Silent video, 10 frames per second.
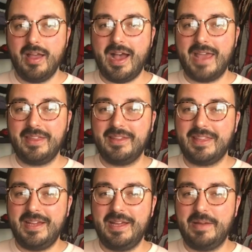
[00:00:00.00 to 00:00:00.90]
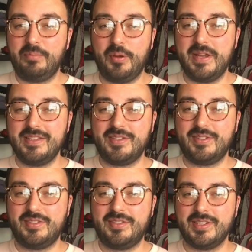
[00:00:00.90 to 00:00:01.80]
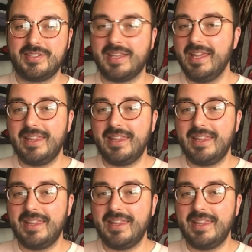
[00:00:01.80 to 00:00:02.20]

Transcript: I think that employees just get